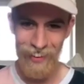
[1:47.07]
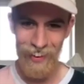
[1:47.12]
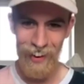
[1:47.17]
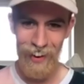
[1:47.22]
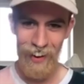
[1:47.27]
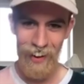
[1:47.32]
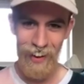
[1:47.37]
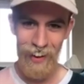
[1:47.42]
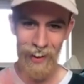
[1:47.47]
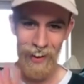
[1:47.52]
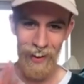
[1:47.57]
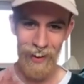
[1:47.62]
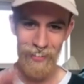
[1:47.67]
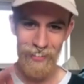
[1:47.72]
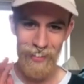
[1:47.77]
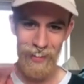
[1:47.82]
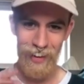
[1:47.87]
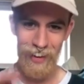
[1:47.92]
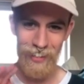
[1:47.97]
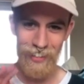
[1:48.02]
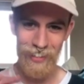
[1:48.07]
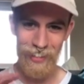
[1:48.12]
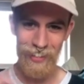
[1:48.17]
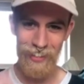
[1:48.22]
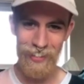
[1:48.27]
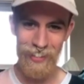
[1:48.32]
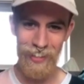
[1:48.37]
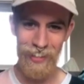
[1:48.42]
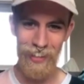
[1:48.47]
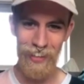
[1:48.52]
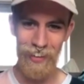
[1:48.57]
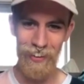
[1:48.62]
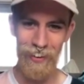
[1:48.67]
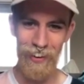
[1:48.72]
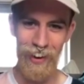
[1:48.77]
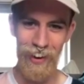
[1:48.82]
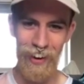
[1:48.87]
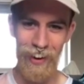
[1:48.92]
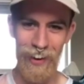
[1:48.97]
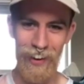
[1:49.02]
Hello Tash, I can see that you're here.